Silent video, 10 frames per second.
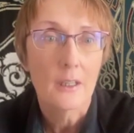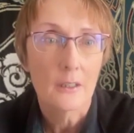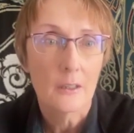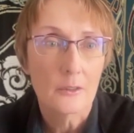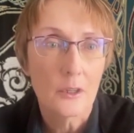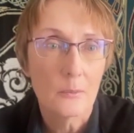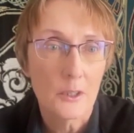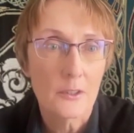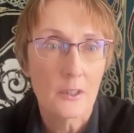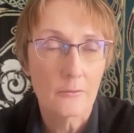uh,
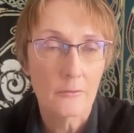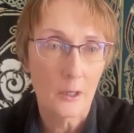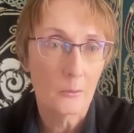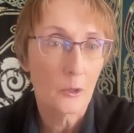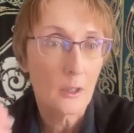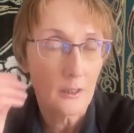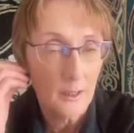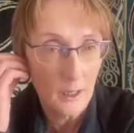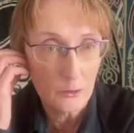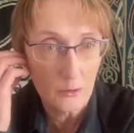Thomistic framework and
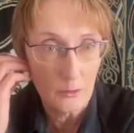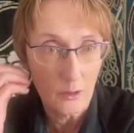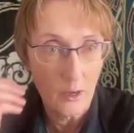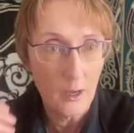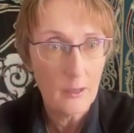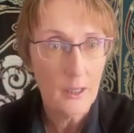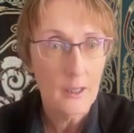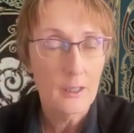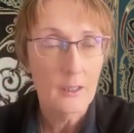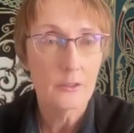natural law.
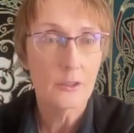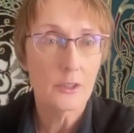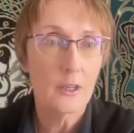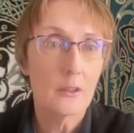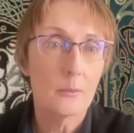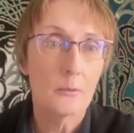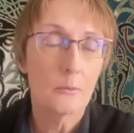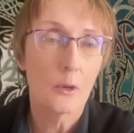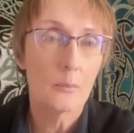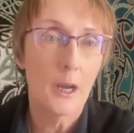Could you say a little bit
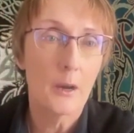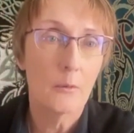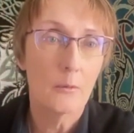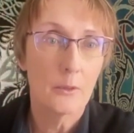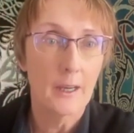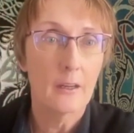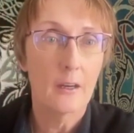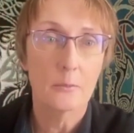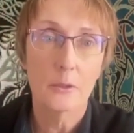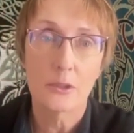more about that
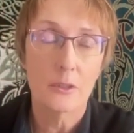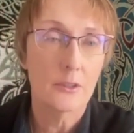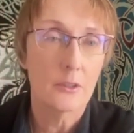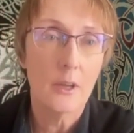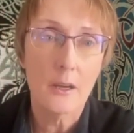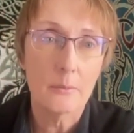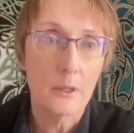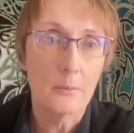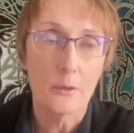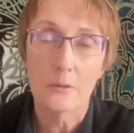contribution? Because a lot of
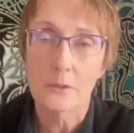people,